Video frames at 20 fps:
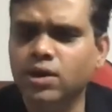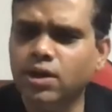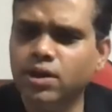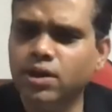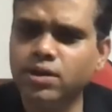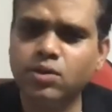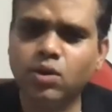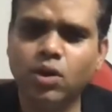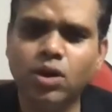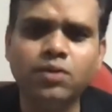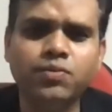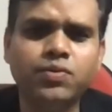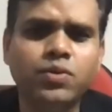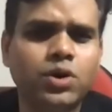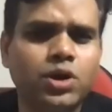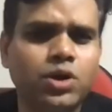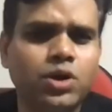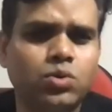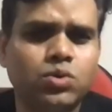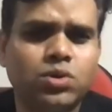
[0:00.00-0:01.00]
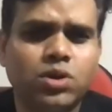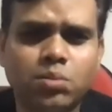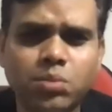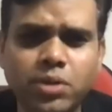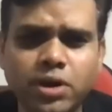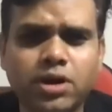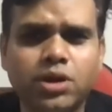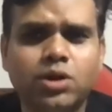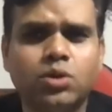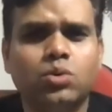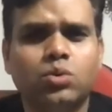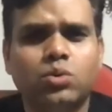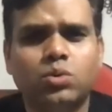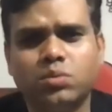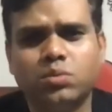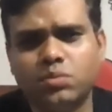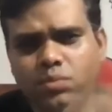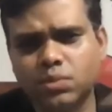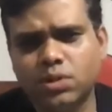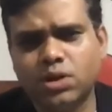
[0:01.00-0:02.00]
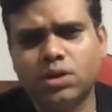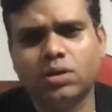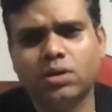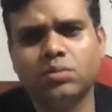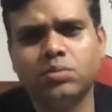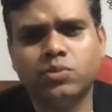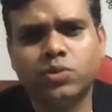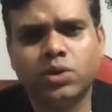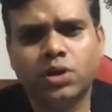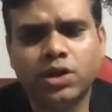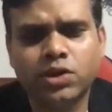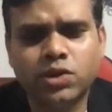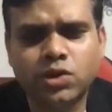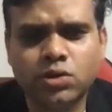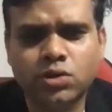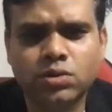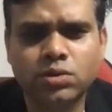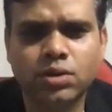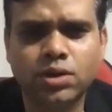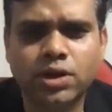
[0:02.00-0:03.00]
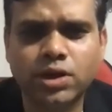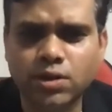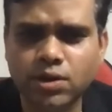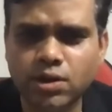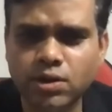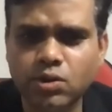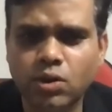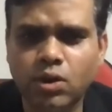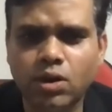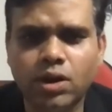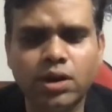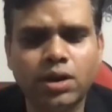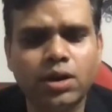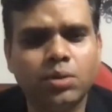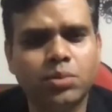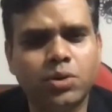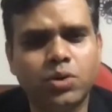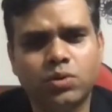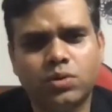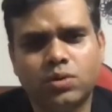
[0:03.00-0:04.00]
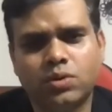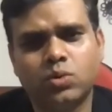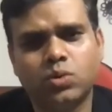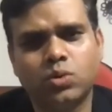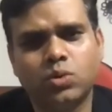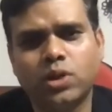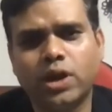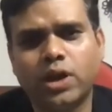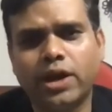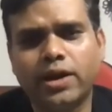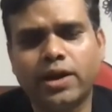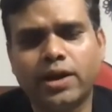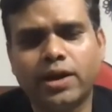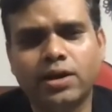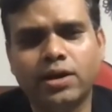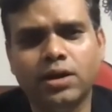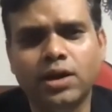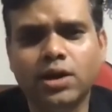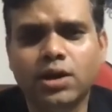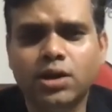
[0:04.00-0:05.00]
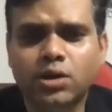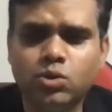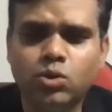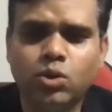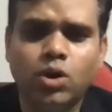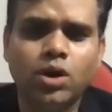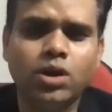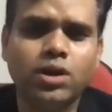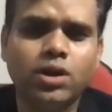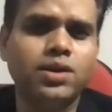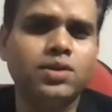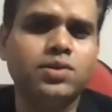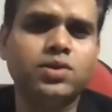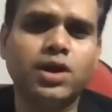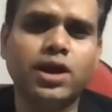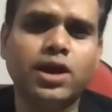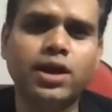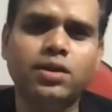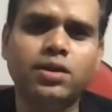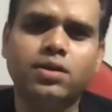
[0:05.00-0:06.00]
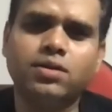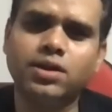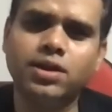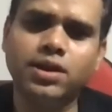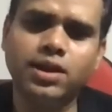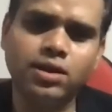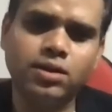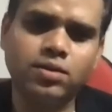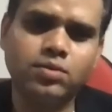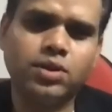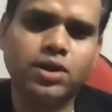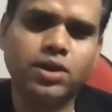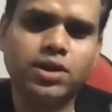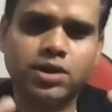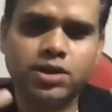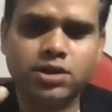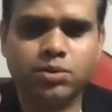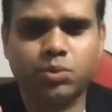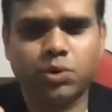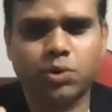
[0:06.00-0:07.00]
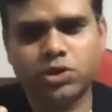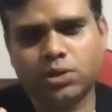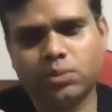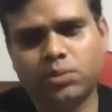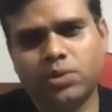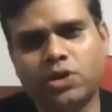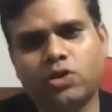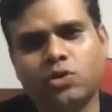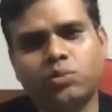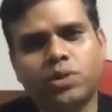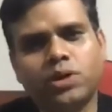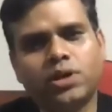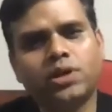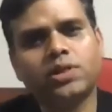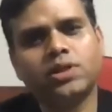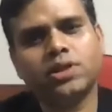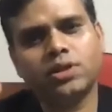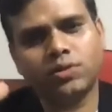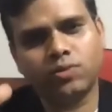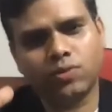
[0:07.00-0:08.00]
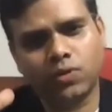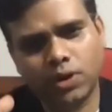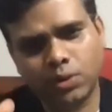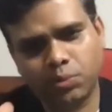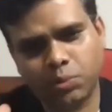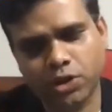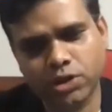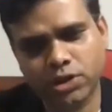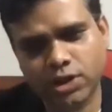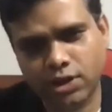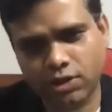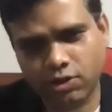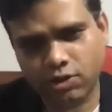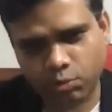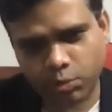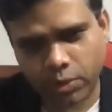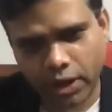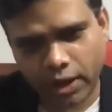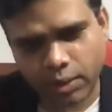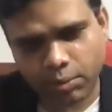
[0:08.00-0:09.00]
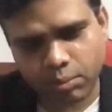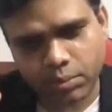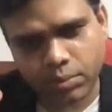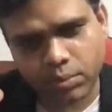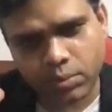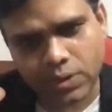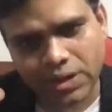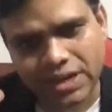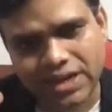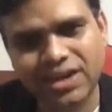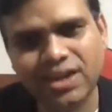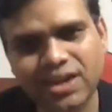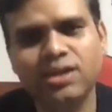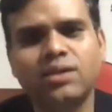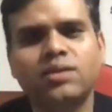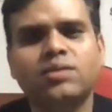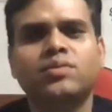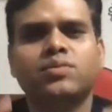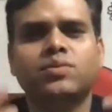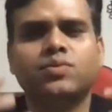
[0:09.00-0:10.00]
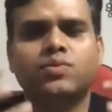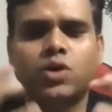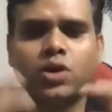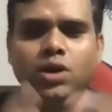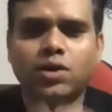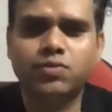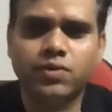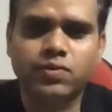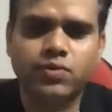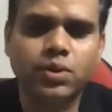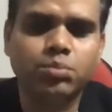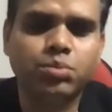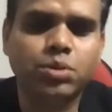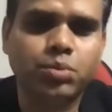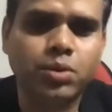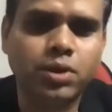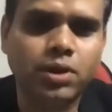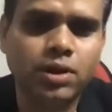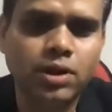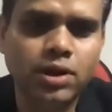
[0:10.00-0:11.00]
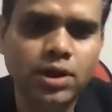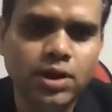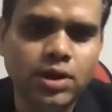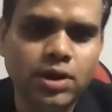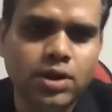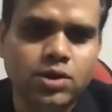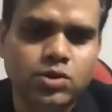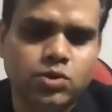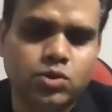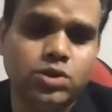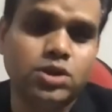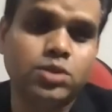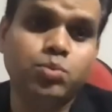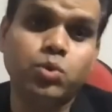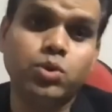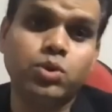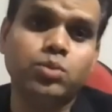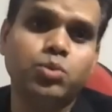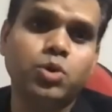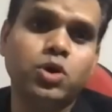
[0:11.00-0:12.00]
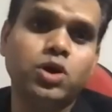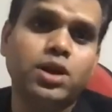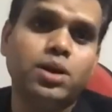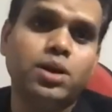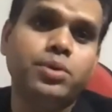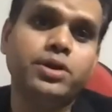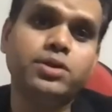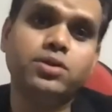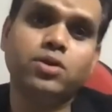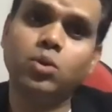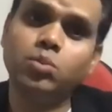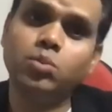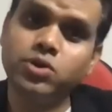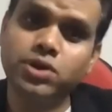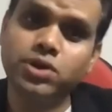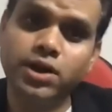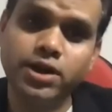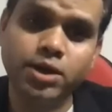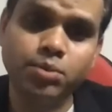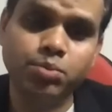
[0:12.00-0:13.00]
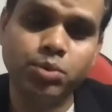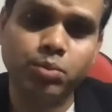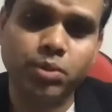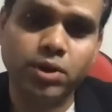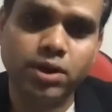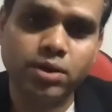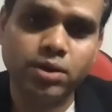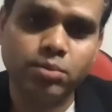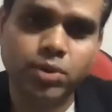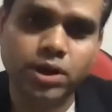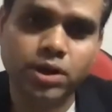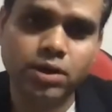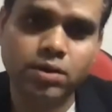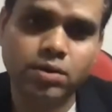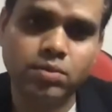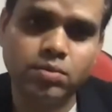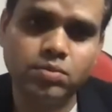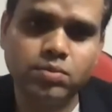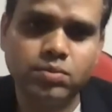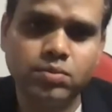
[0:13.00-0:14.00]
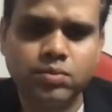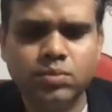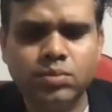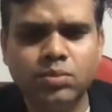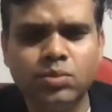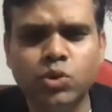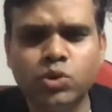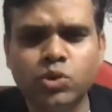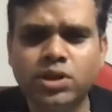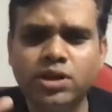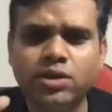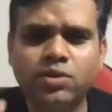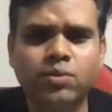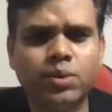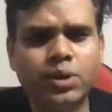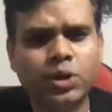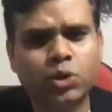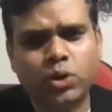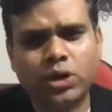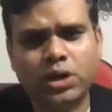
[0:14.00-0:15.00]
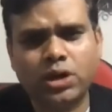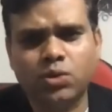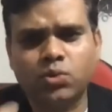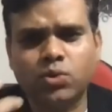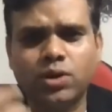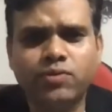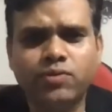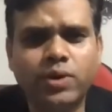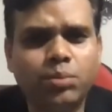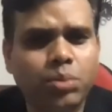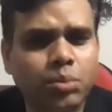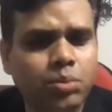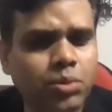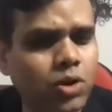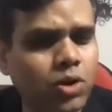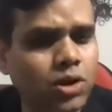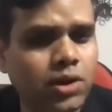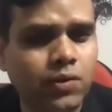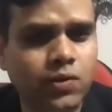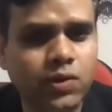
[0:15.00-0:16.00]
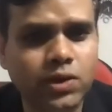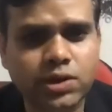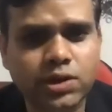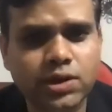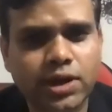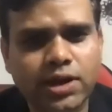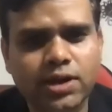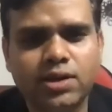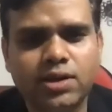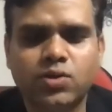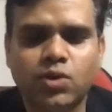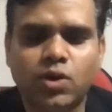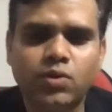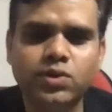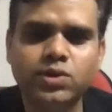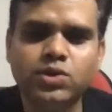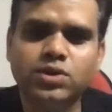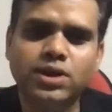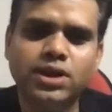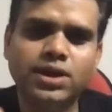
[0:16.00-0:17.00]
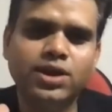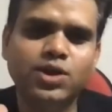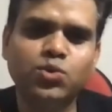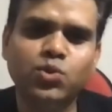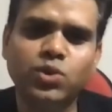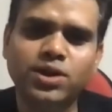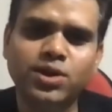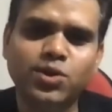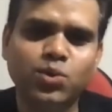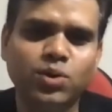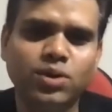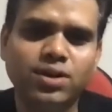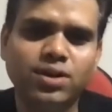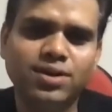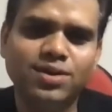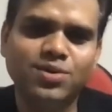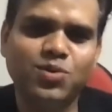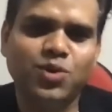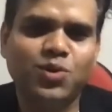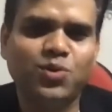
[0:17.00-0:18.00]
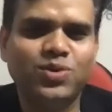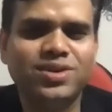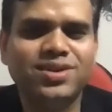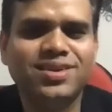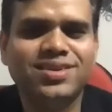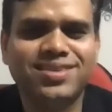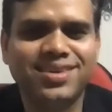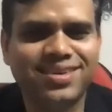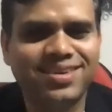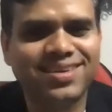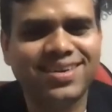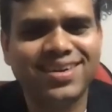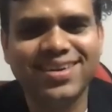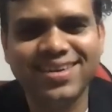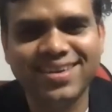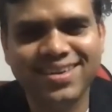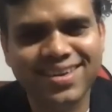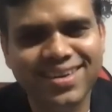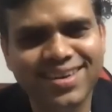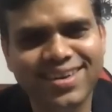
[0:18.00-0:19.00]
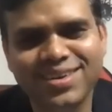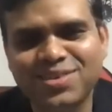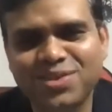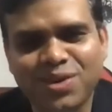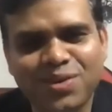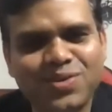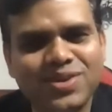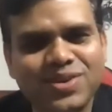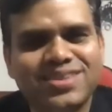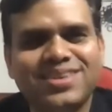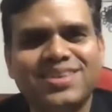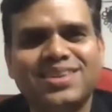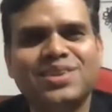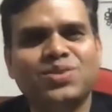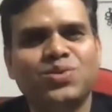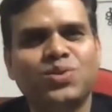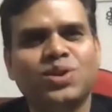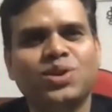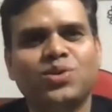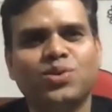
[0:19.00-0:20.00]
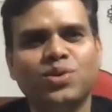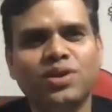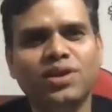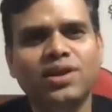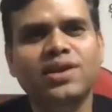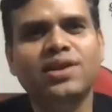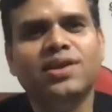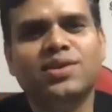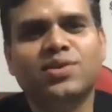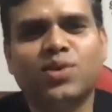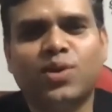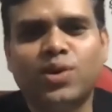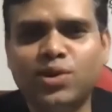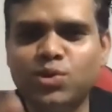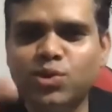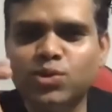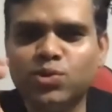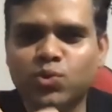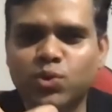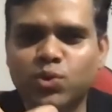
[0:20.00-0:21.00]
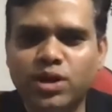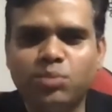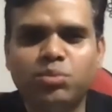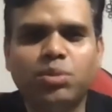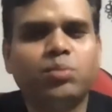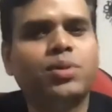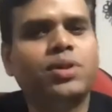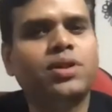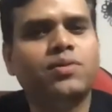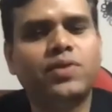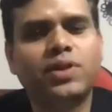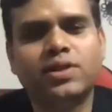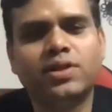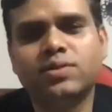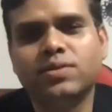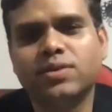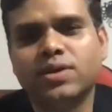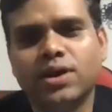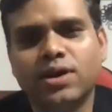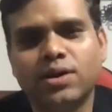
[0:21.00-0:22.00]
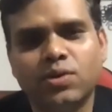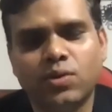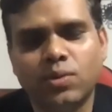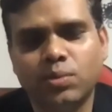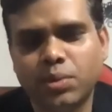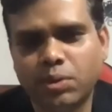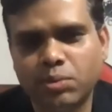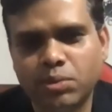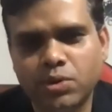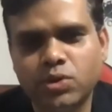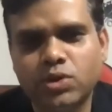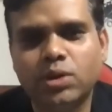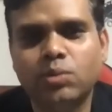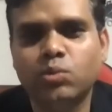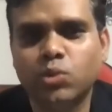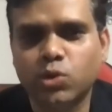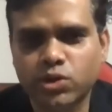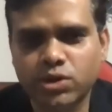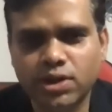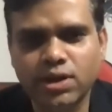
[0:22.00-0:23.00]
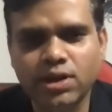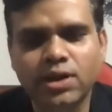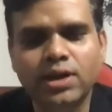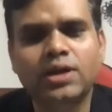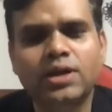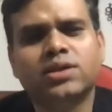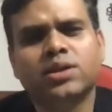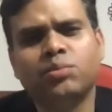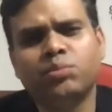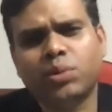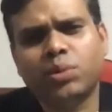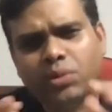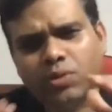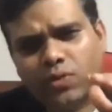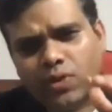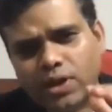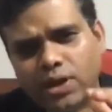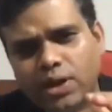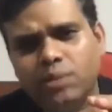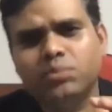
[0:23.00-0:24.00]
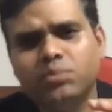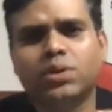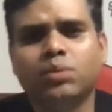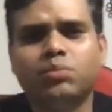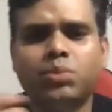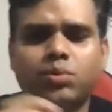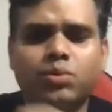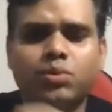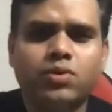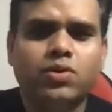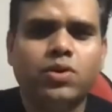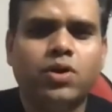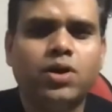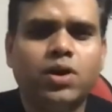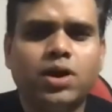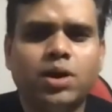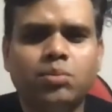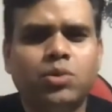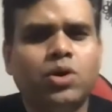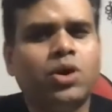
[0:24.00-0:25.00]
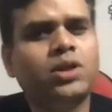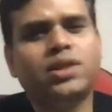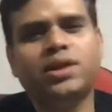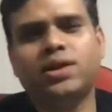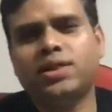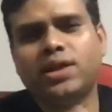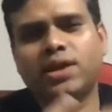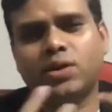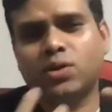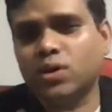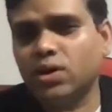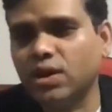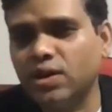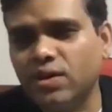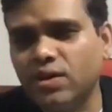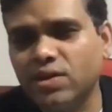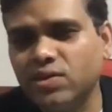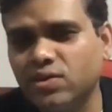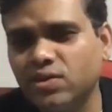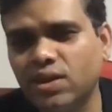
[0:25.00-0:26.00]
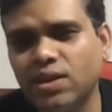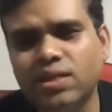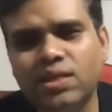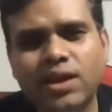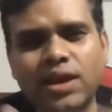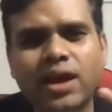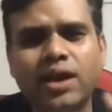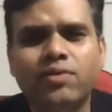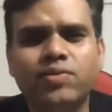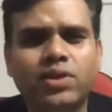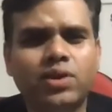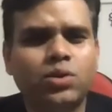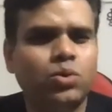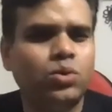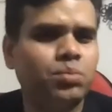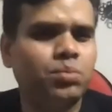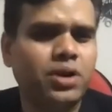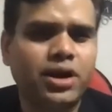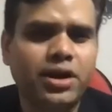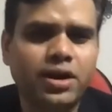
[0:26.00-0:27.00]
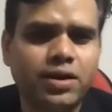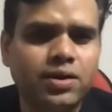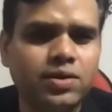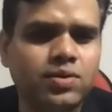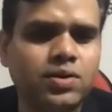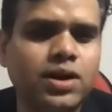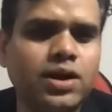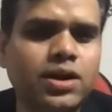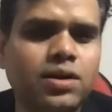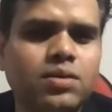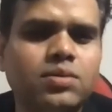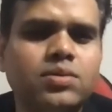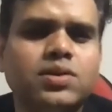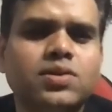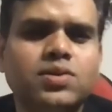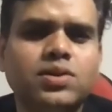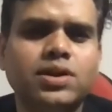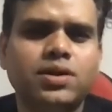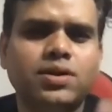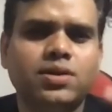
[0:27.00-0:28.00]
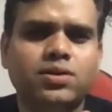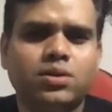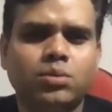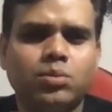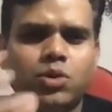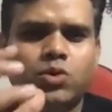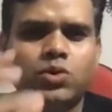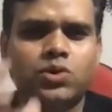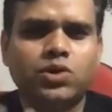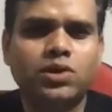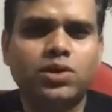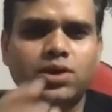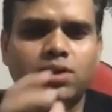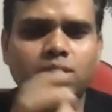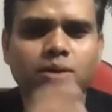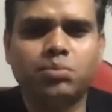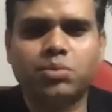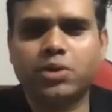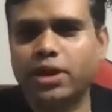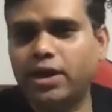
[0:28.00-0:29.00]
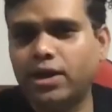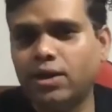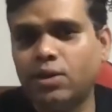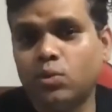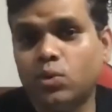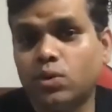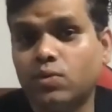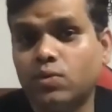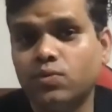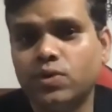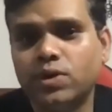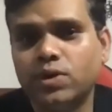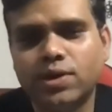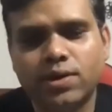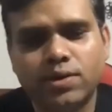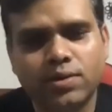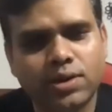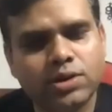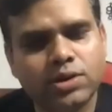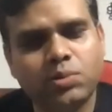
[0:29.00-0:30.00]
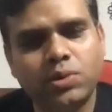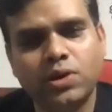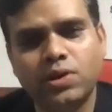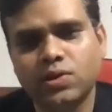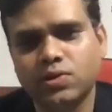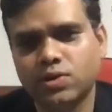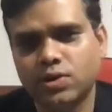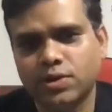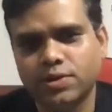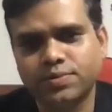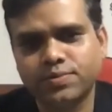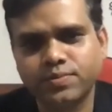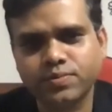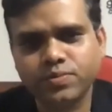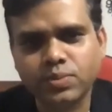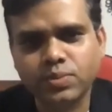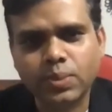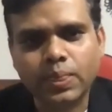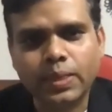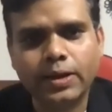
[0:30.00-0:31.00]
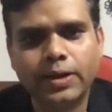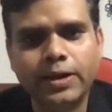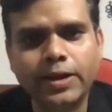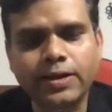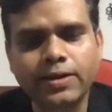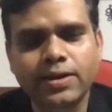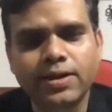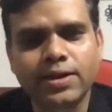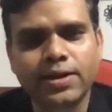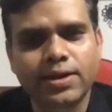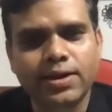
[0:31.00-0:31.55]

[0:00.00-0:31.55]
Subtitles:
And all of you can do. Sarva can do. Ashish Khatri is already about to do that, right? You all can start running, take a responsibility of making this world positive by leading 40, 50 people. So this book club has almost 100 people, but mostly it will be 20, 25 people only, you will see, right? It's always 80-20 rule, what Vijay said, right? It's always 80-20 rule. So only those 20 people you'll be able to see mostly. Some people will come, some people will not come. Not that they are not intentional, they have their own priorities, right? Just that it's about changing the priority, what Vijay explained yesterday, right?